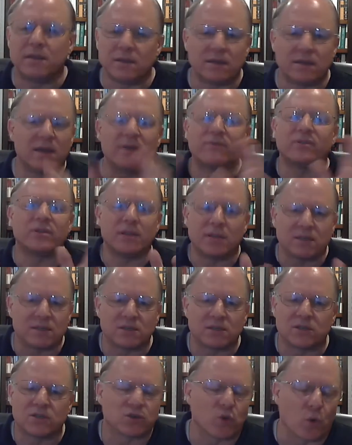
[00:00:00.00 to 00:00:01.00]
everything is
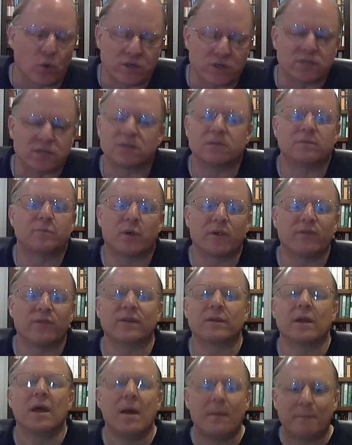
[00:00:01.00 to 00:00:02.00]
just gorgeous. It's
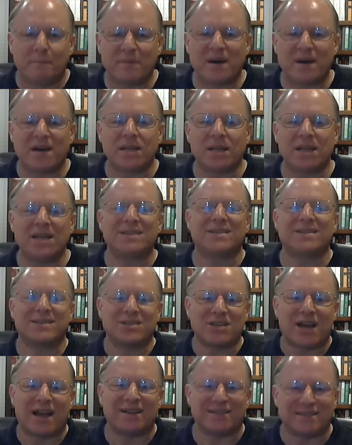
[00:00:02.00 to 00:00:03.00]
perfect, but it's a
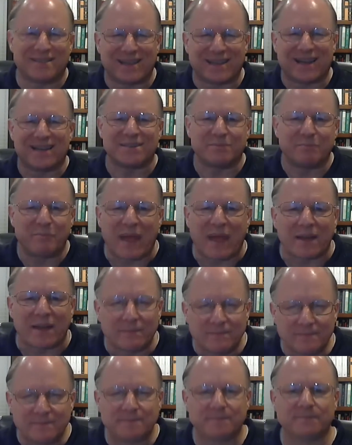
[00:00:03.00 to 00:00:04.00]
child-sized bed.
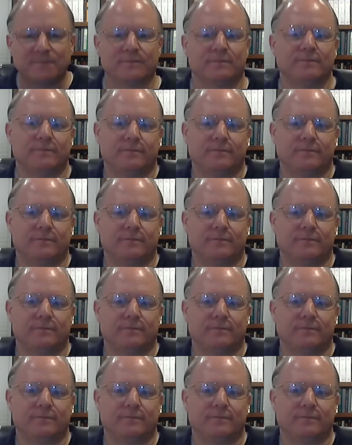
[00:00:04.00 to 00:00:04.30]
The